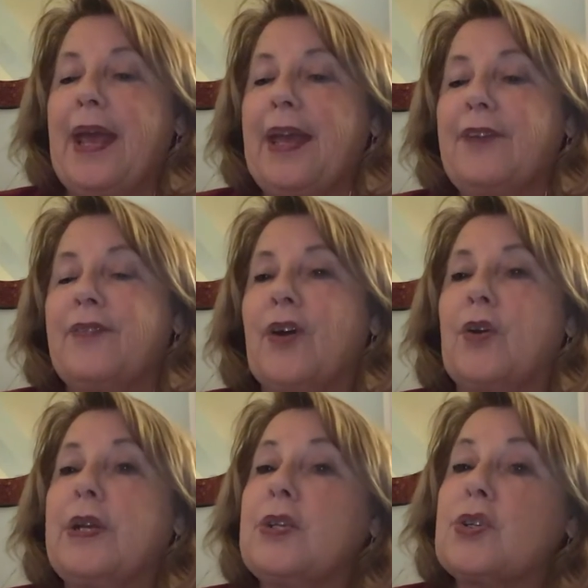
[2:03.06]

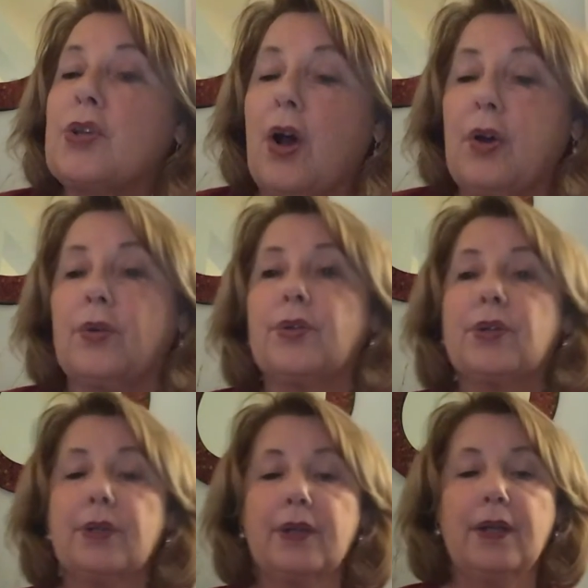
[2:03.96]
payphone installed?
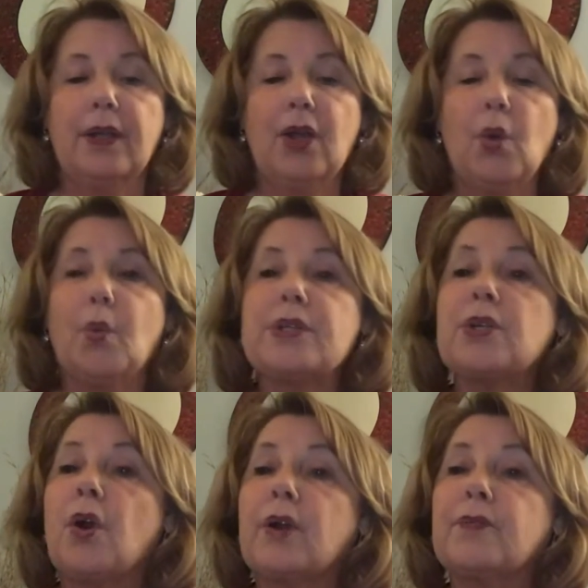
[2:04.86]
Was
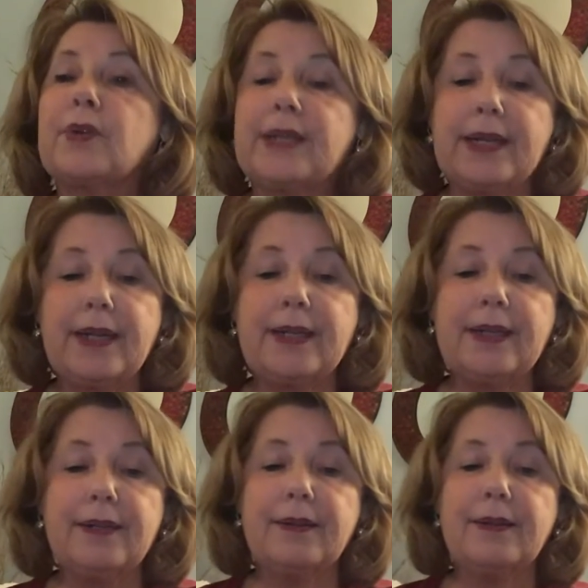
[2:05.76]
it Hartford,
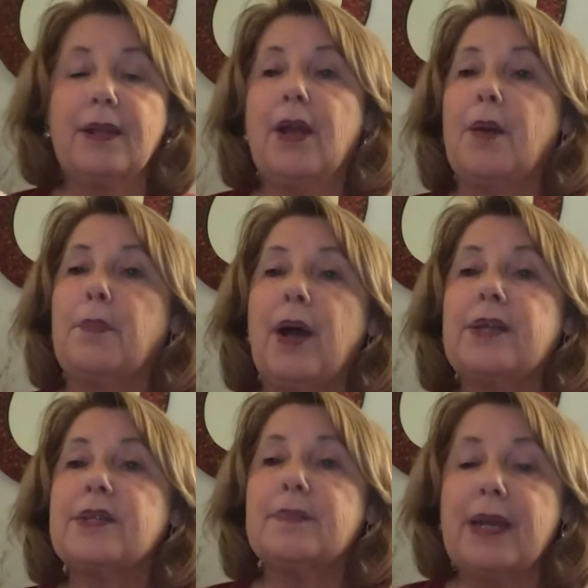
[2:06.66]
Connecticut,
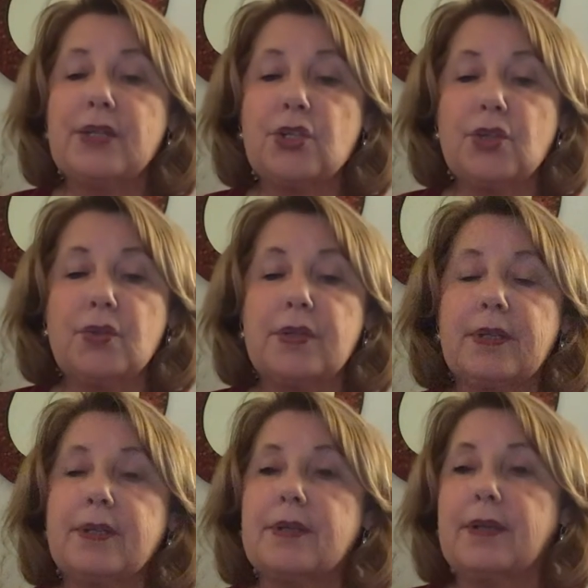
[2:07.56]
Boston,
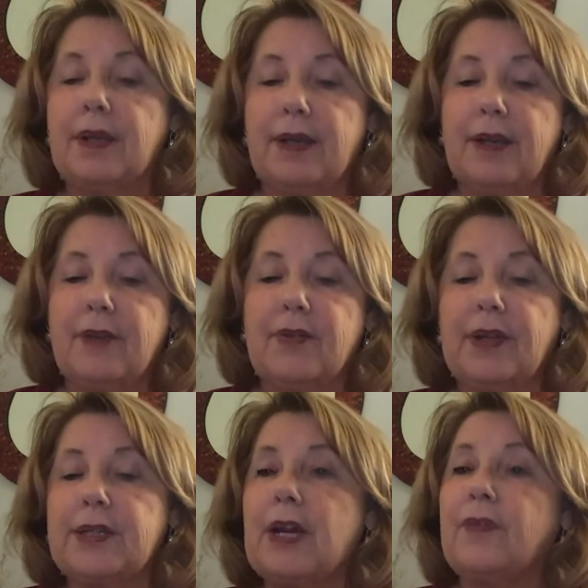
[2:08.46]
Massachusetts,
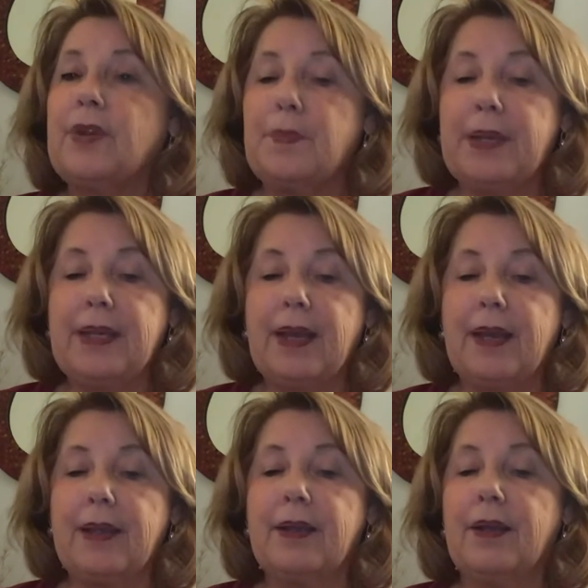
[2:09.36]
Philadelphia,
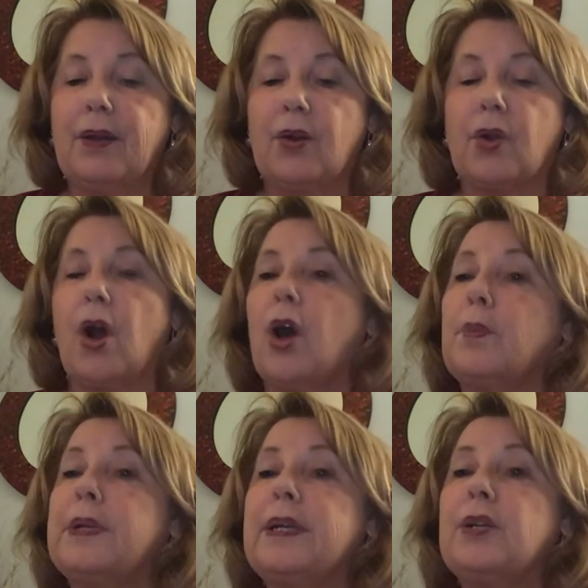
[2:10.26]
PA, or
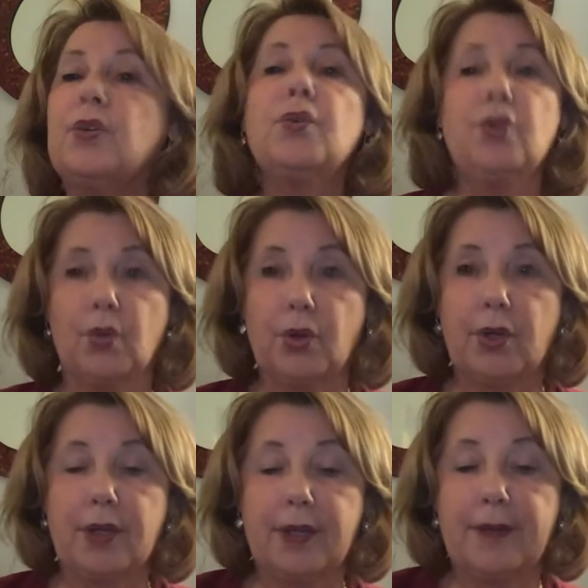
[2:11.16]
Albany, New
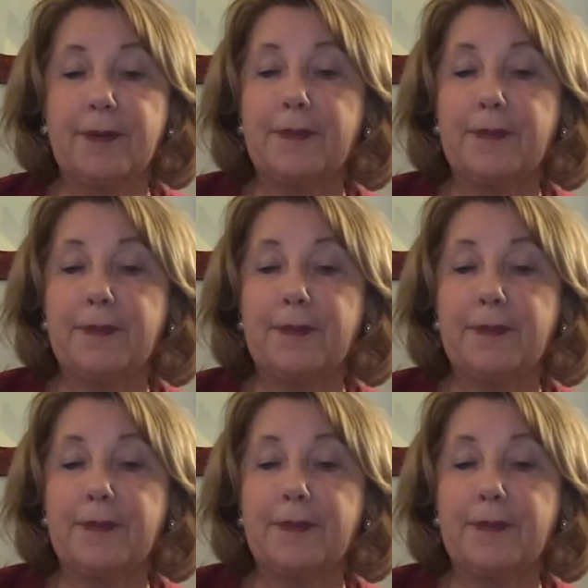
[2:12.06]
York?